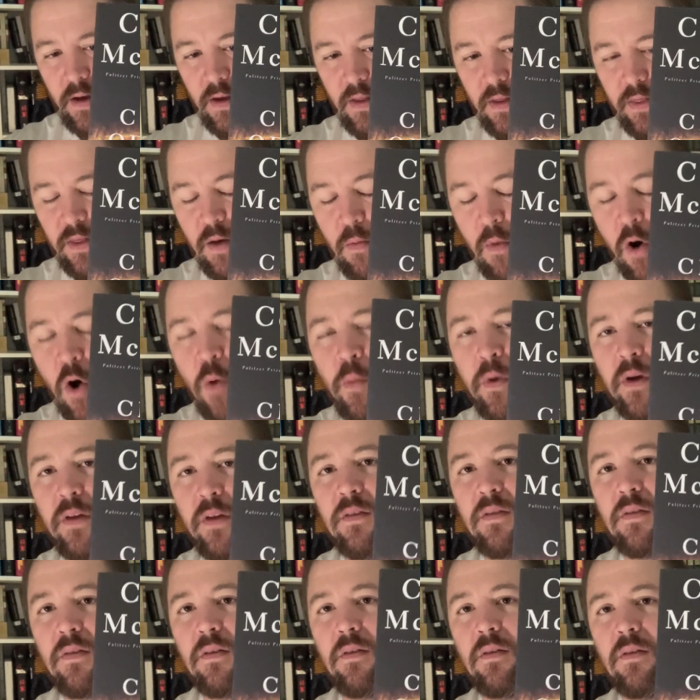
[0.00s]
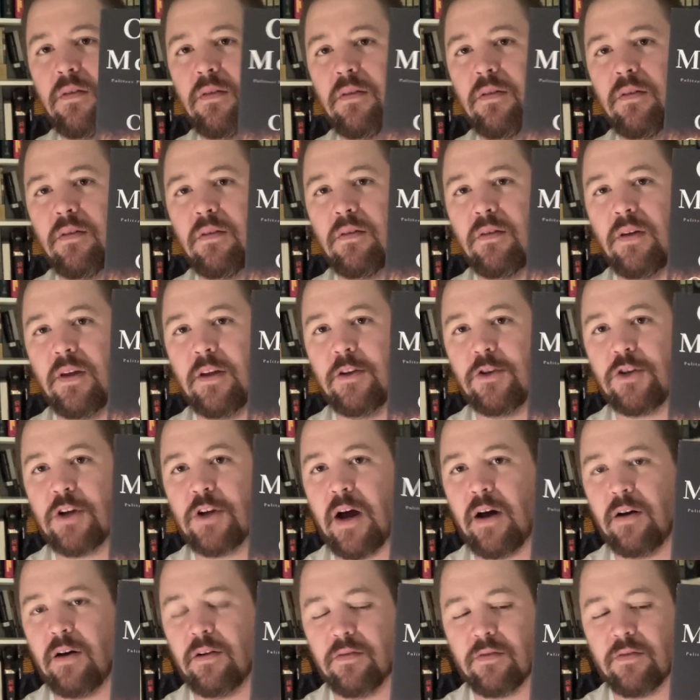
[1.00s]
The moment in
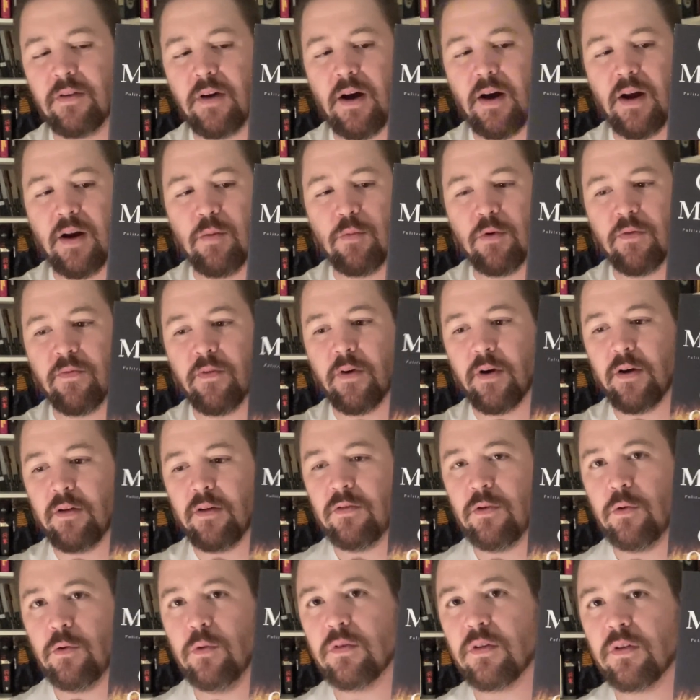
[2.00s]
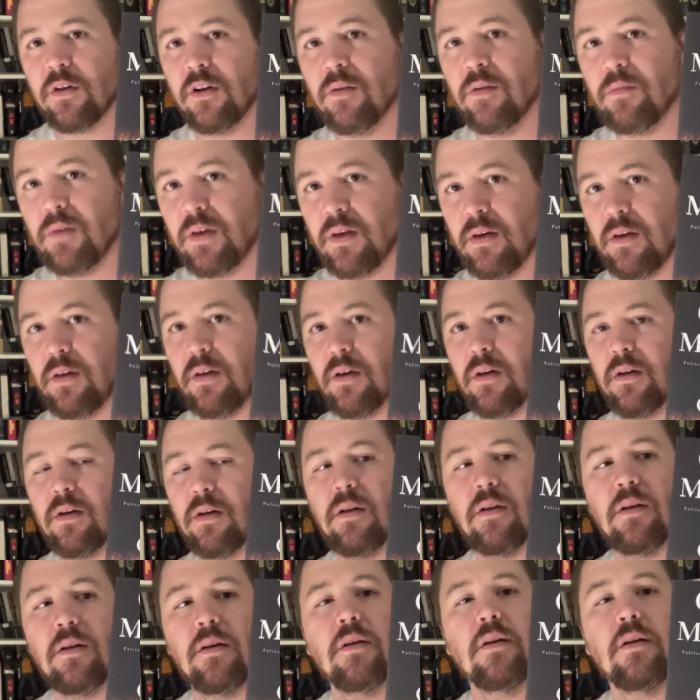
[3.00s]
Child of God I'm referring to is going to be
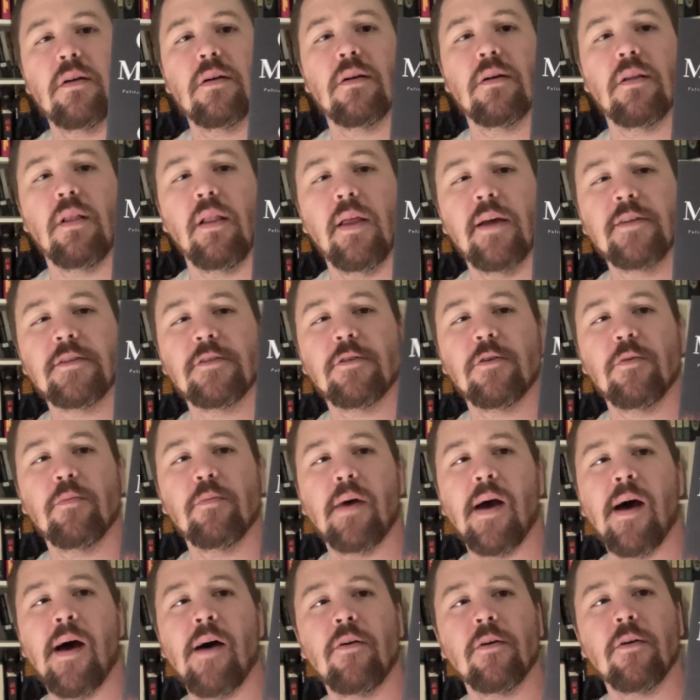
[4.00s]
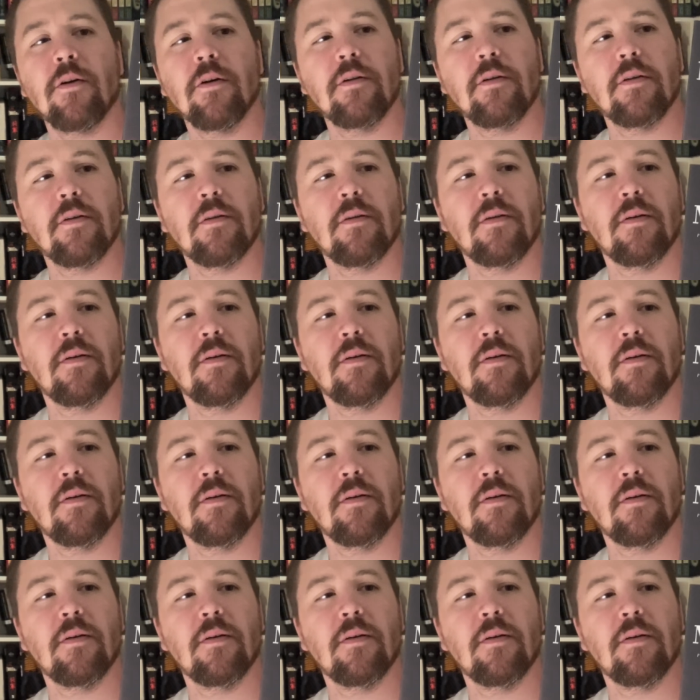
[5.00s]
Lester Ballard